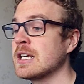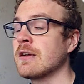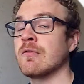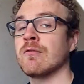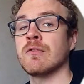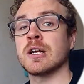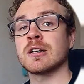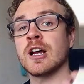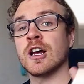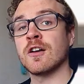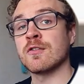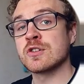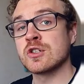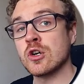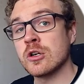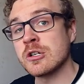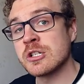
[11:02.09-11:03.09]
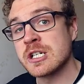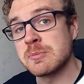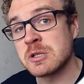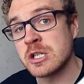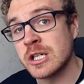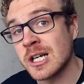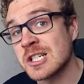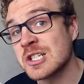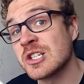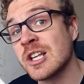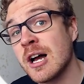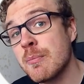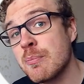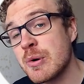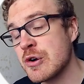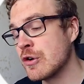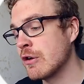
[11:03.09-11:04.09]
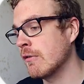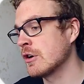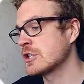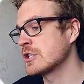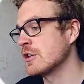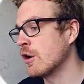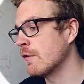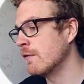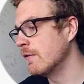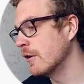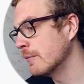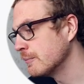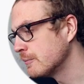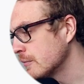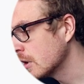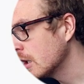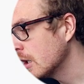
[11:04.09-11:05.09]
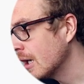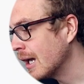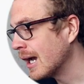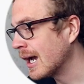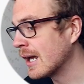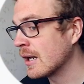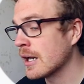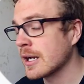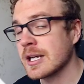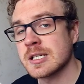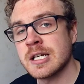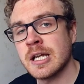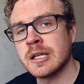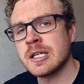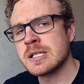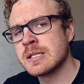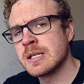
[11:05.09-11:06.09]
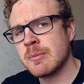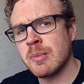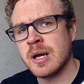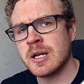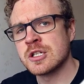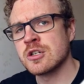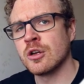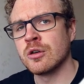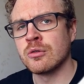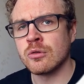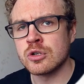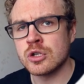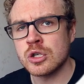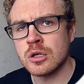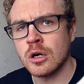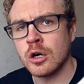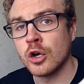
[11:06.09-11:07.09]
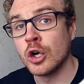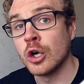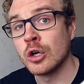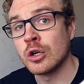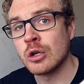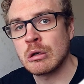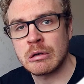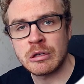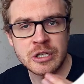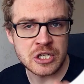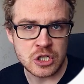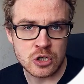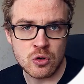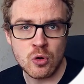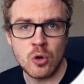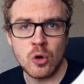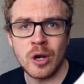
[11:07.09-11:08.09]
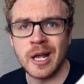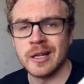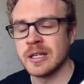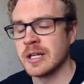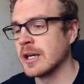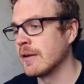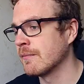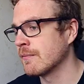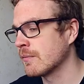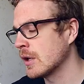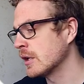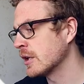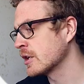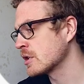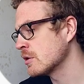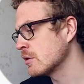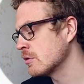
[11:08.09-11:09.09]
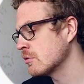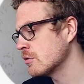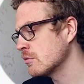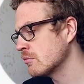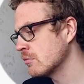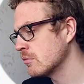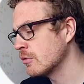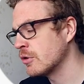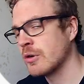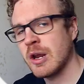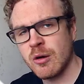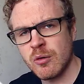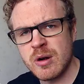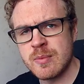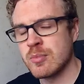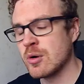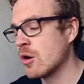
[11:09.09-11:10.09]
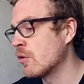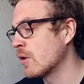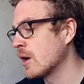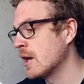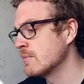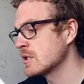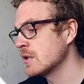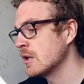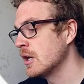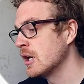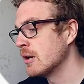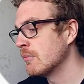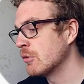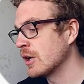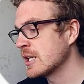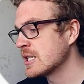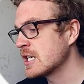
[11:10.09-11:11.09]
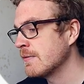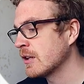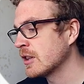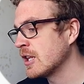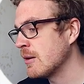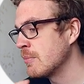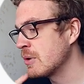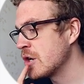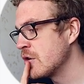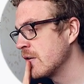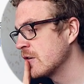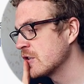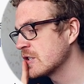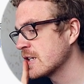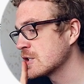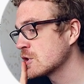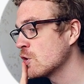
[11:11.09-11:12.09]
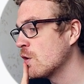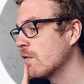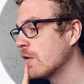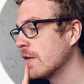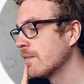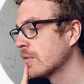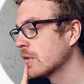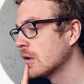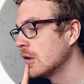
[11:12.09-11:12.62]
see what kind of scholarships does Tampere University offer. And like I said, this depends on on the school and the, and the degree programs. But let's see what Tampere University has to offer.